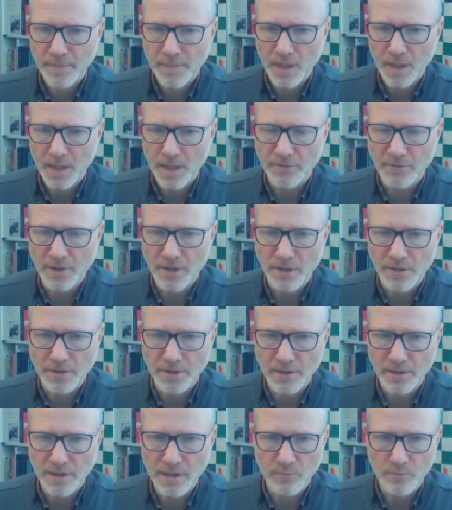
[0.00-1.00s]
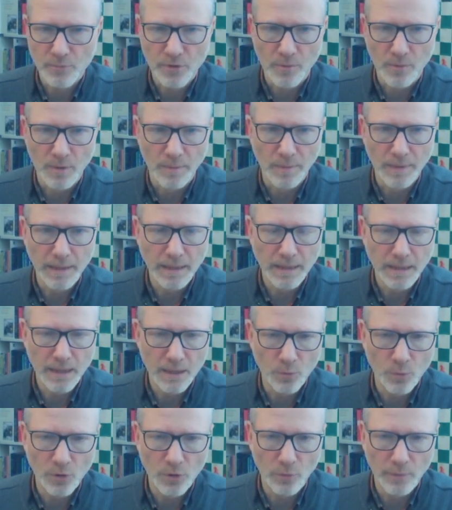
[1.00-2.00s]
If he doesn't, then probably he
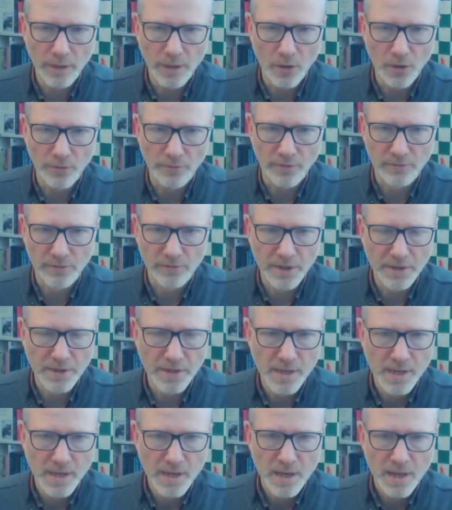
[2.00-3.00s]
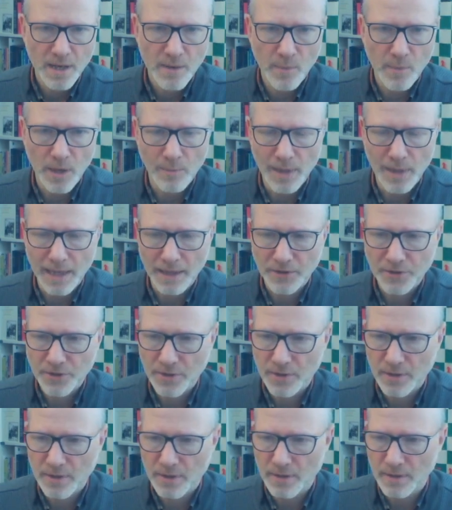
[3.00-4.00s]
will be overrun by Black's
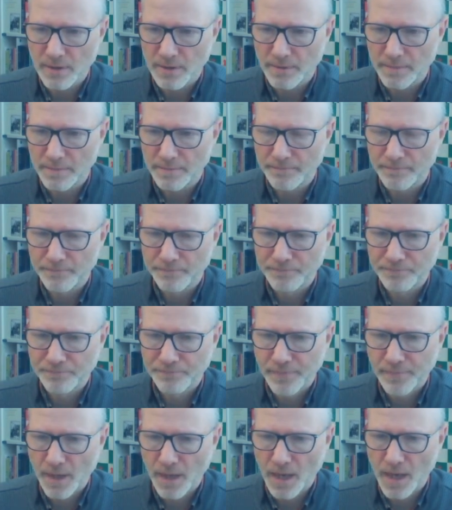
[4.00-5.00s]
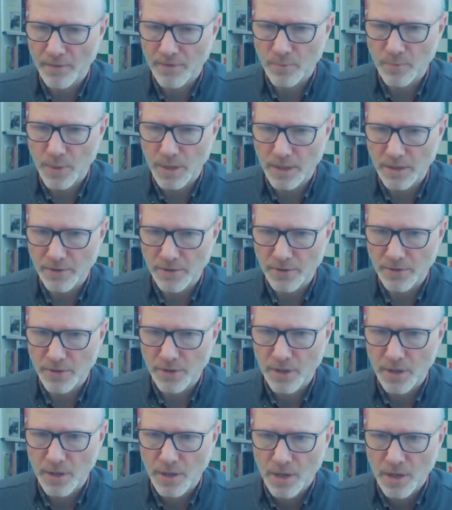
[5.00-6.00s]
heavy pieces.
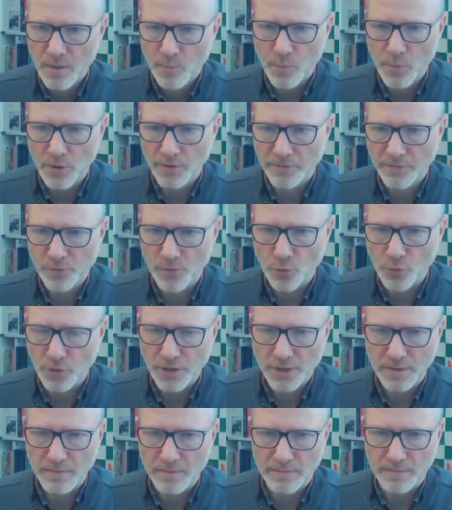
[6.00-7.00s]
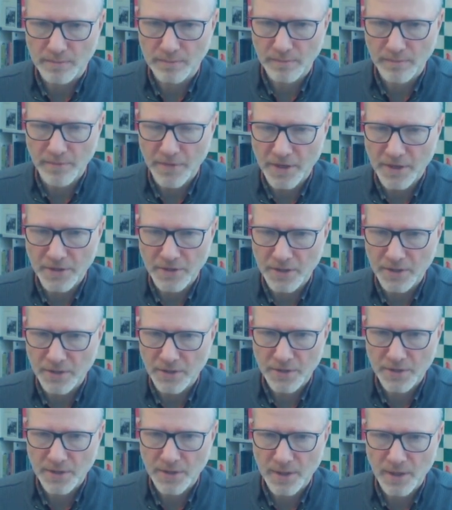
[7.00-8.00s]
But of course this
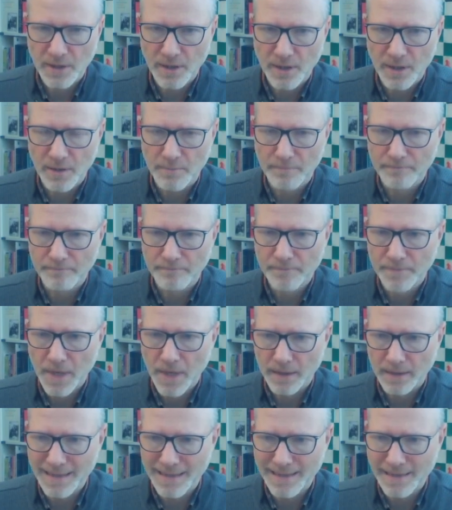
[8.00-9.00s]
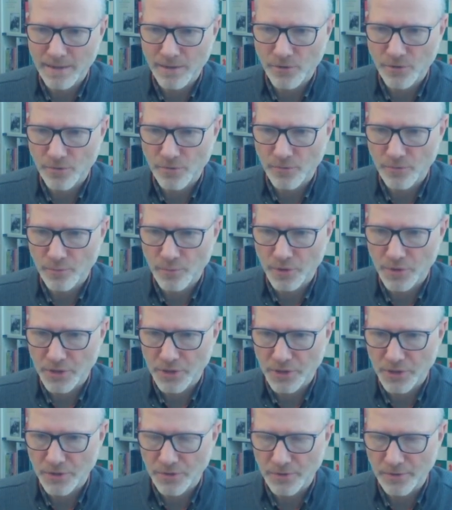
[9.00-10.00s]
is akin to
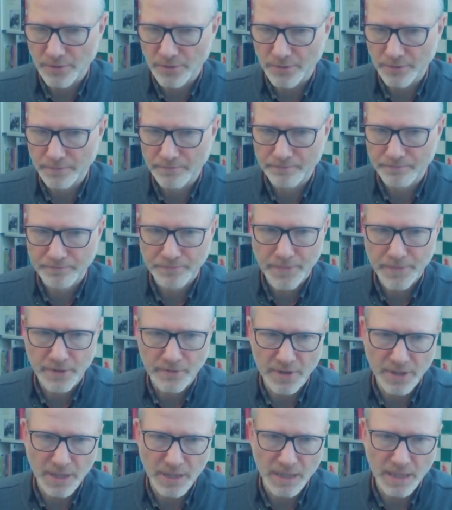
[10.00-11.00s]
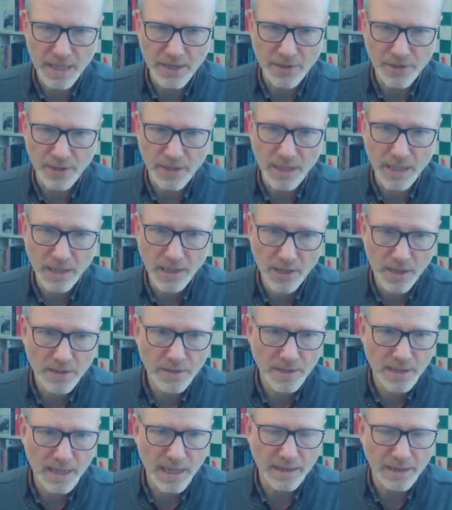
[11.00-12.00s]
positional resignation. He
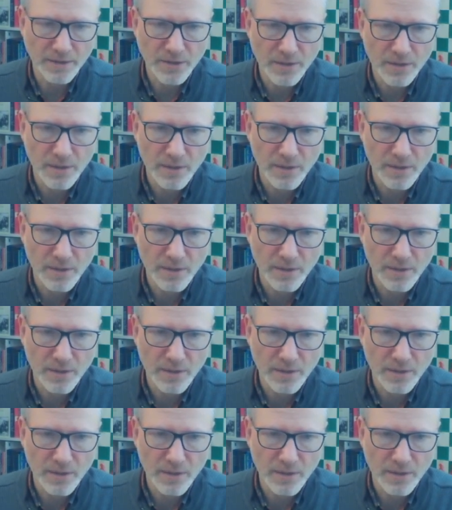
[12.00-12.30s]
does get